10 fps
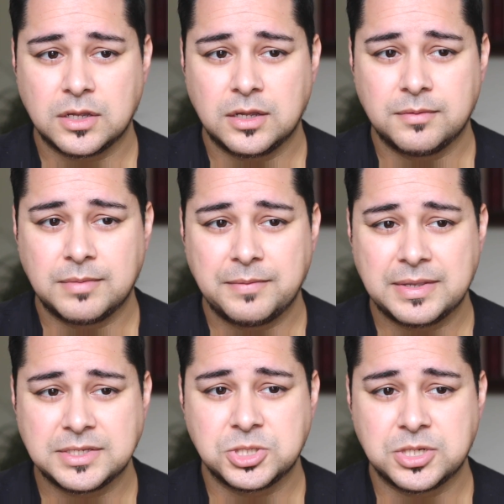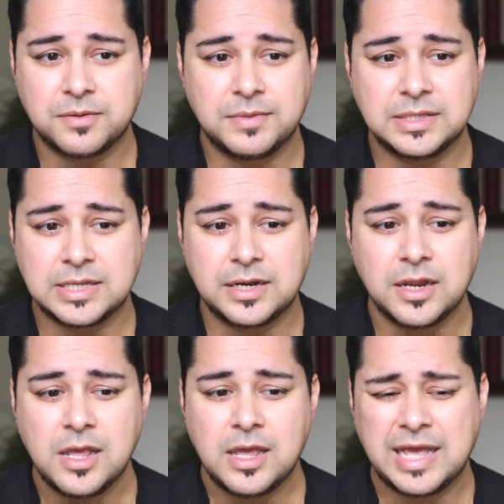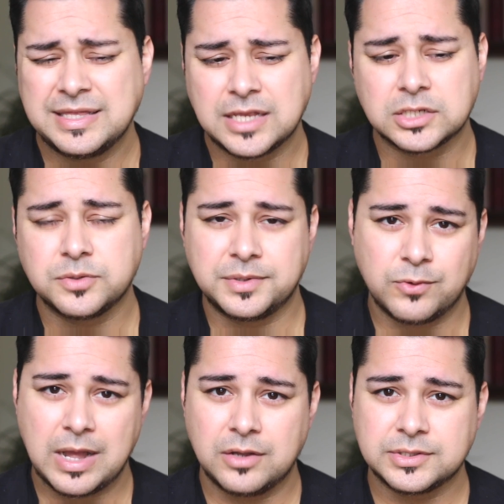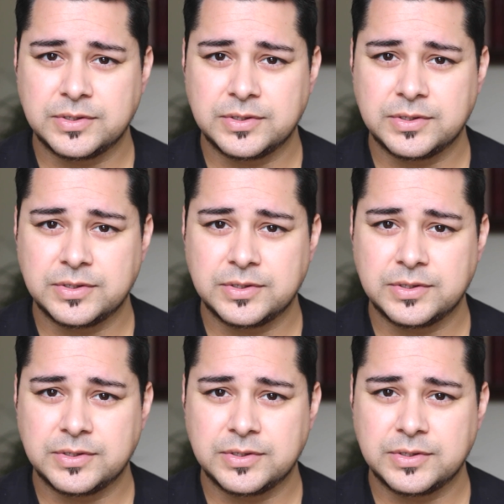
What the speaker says: I messaged him and said, hadn't talked to him in a while.